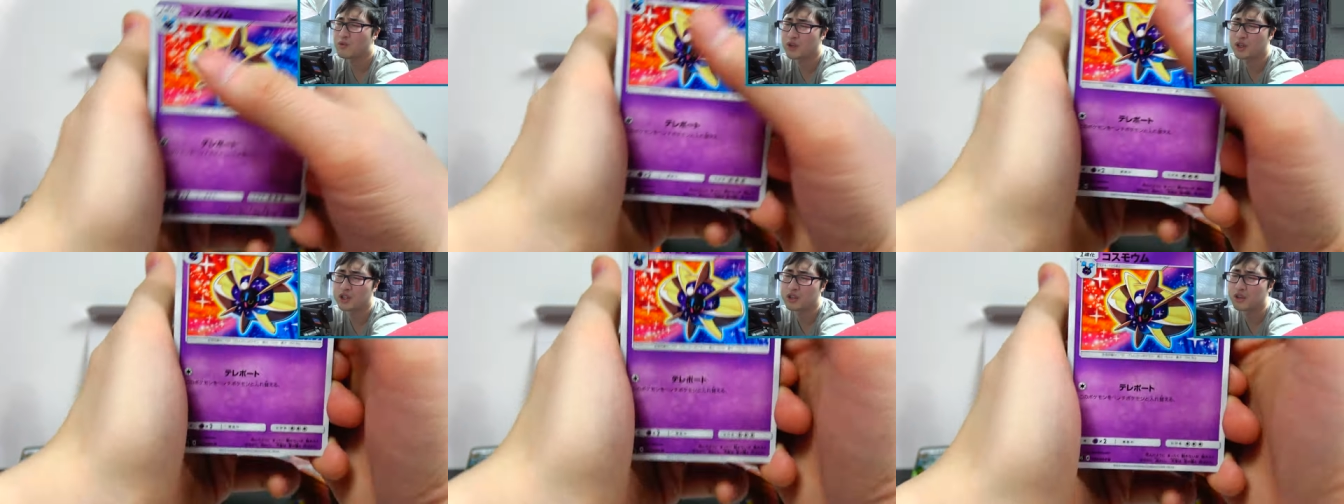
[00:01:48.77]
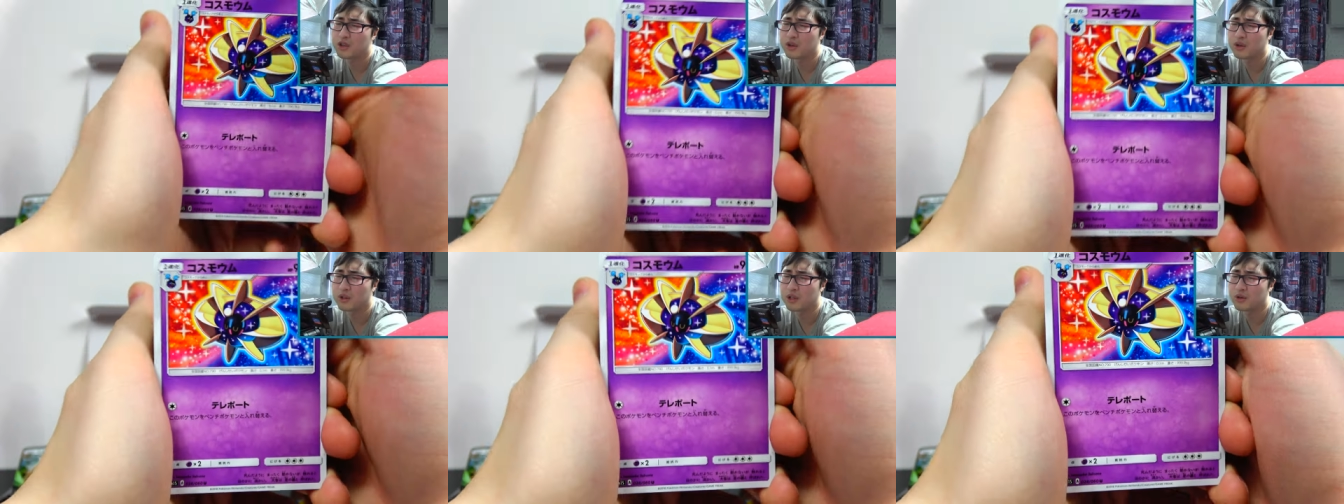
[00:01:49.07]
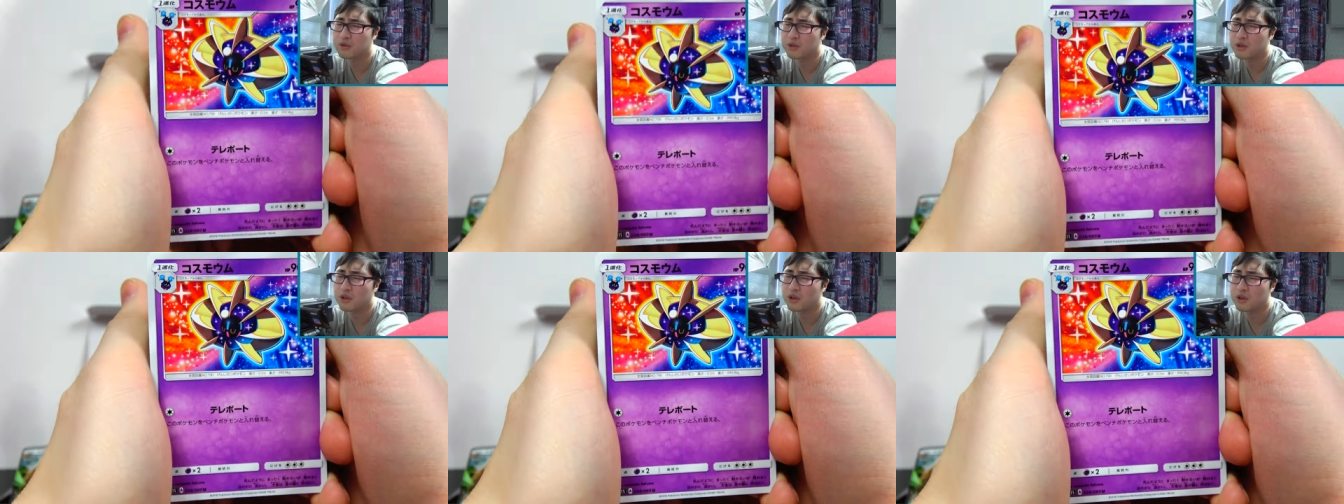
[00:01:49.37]
what are you doing
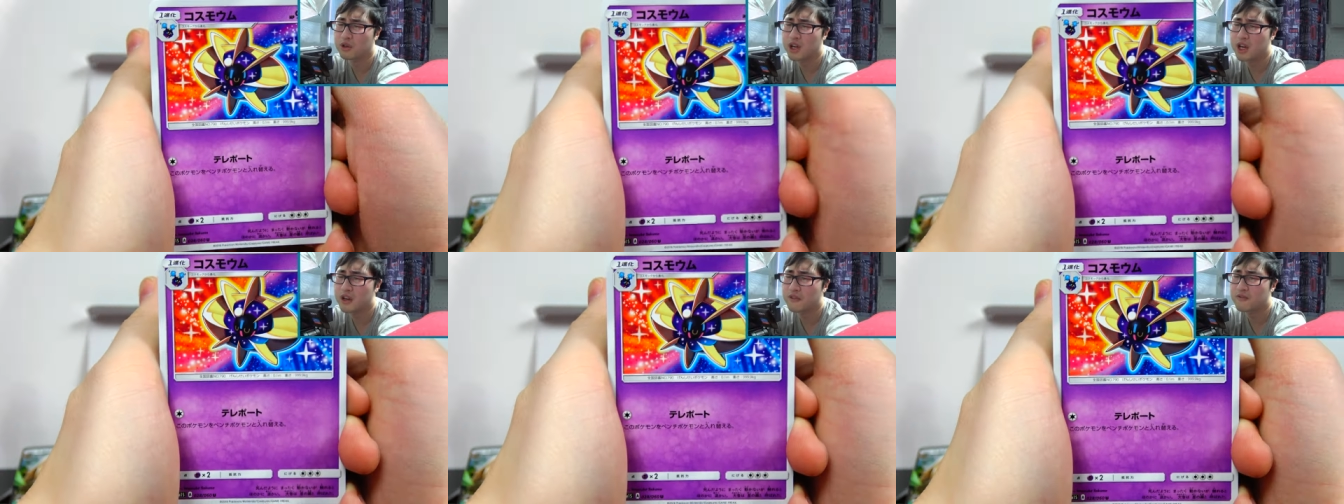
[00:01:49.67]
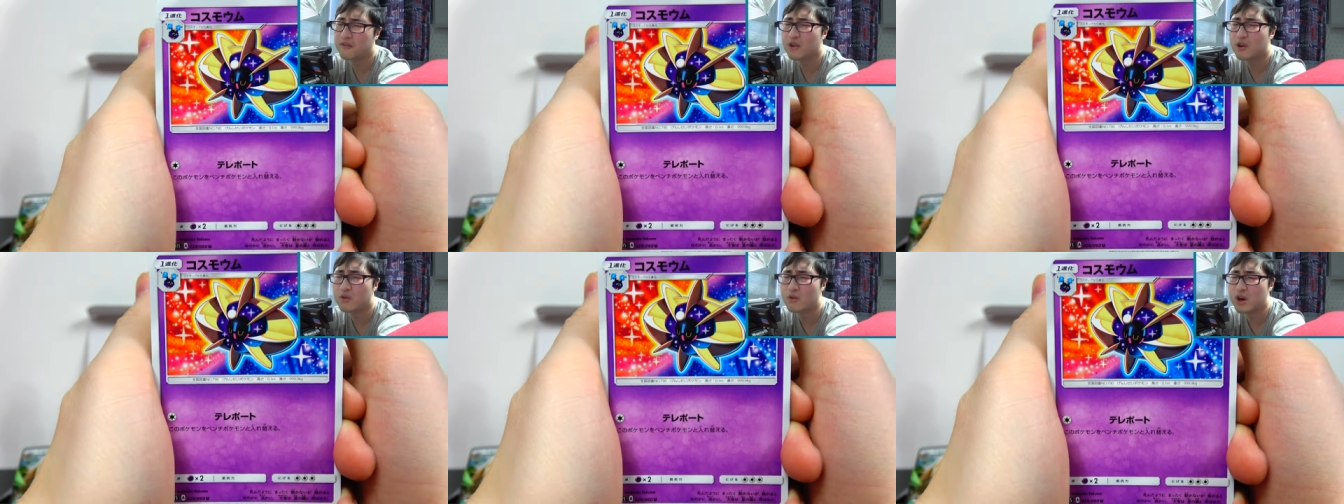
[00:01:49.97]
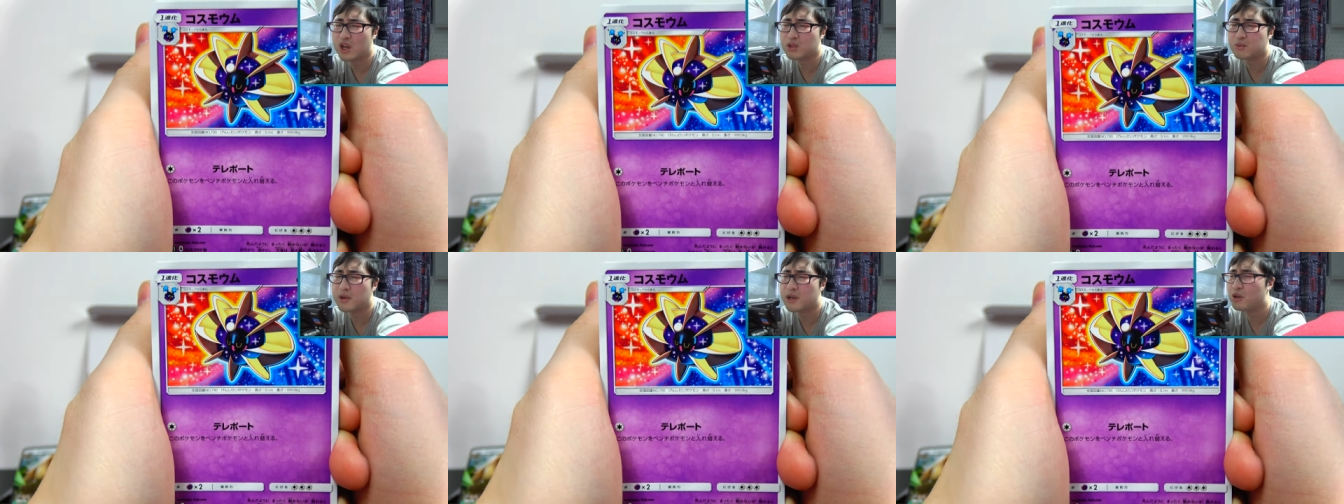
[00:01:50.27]
with your life? Go
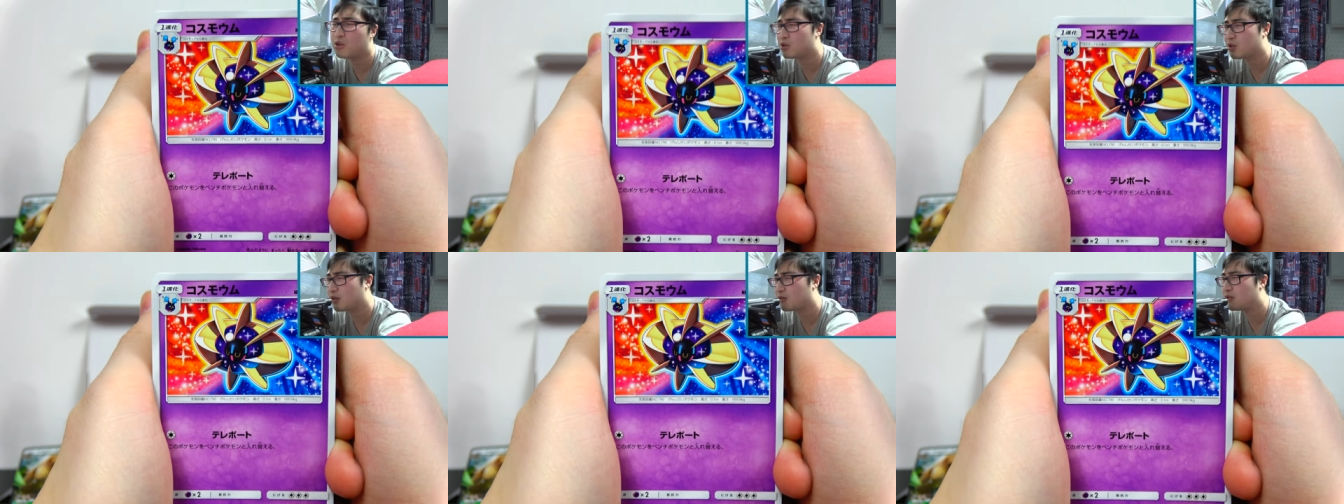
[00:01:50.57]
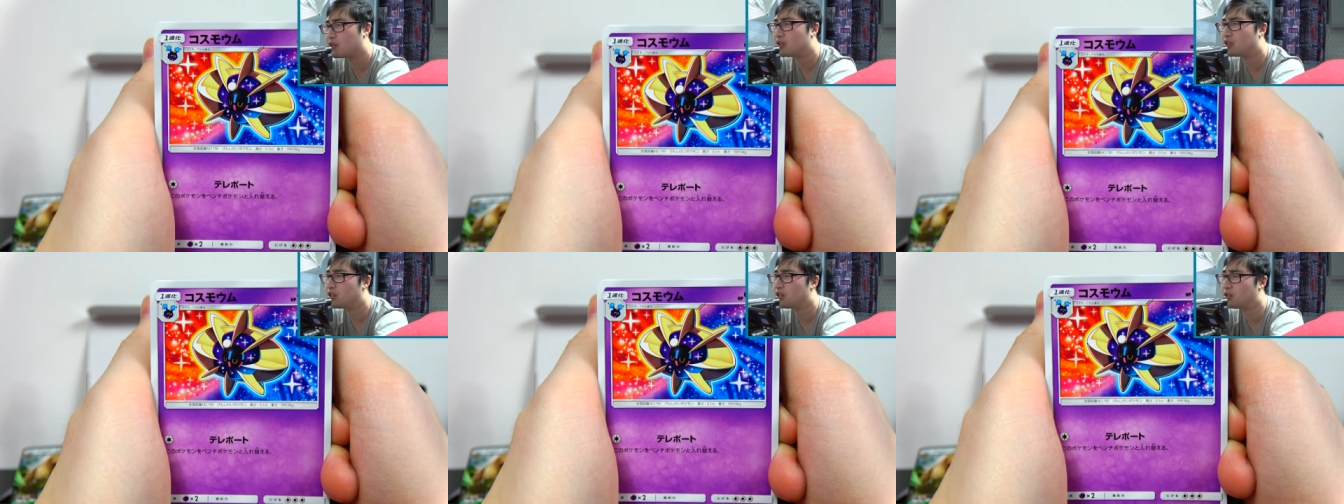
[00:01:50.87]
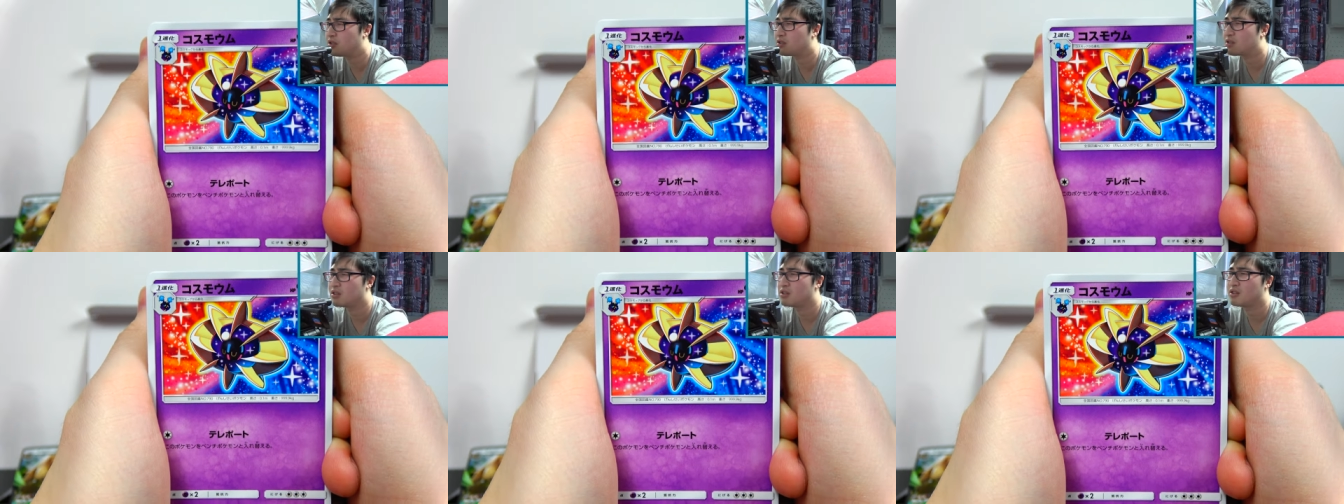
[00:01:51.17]
watch my older
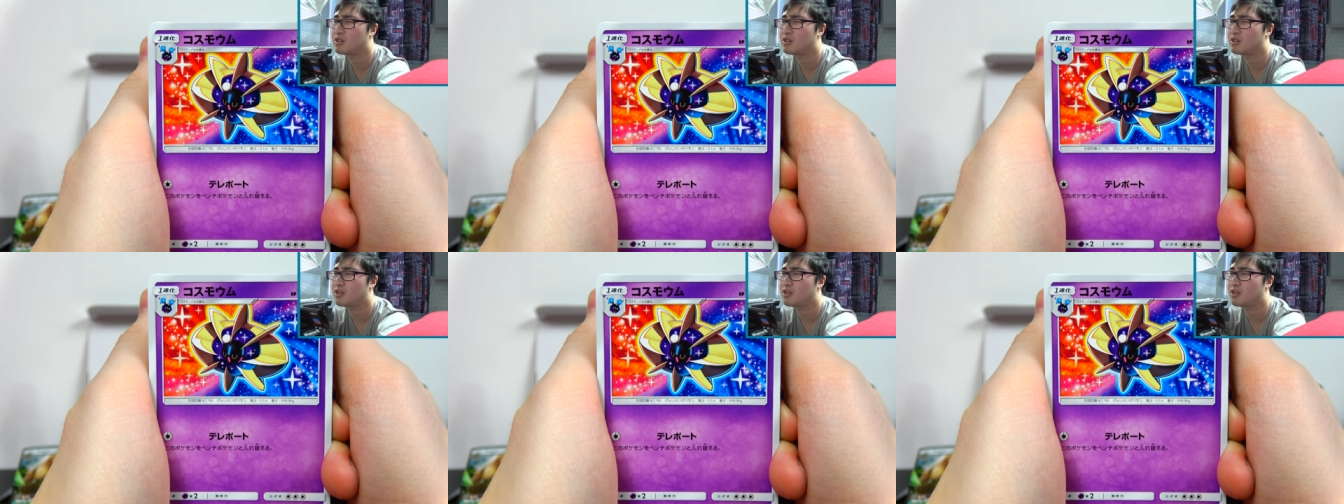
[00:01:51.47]
videos.